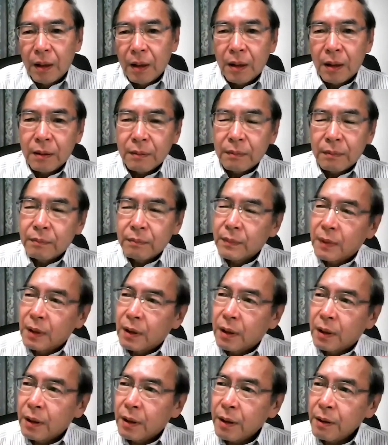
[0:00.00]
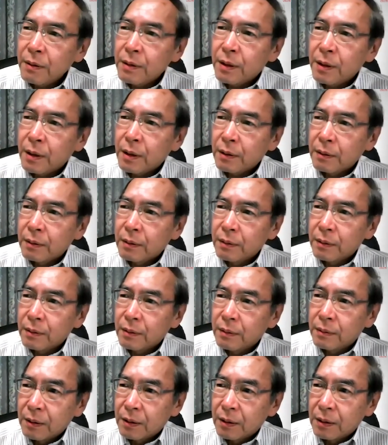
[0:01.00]
I think that
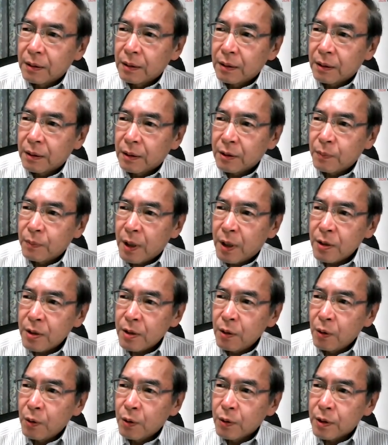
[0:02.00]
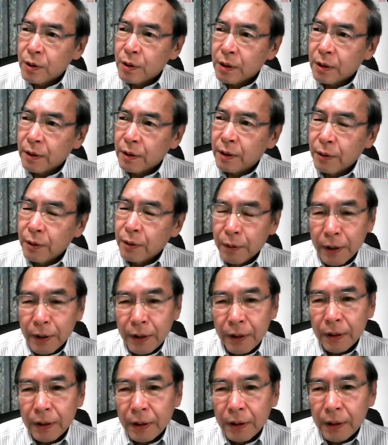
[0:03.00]
as Maslow's theory,